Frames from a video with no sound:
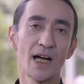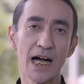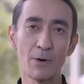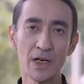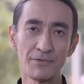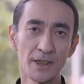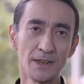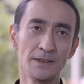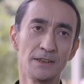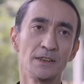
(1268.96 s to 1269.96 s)
However
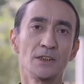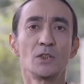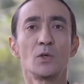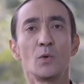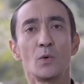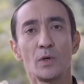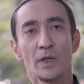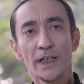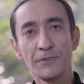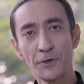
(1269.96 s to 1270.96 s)

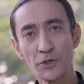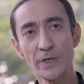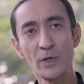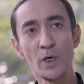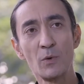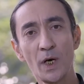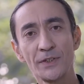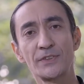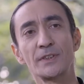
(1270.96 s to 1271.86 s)
in feng shui we want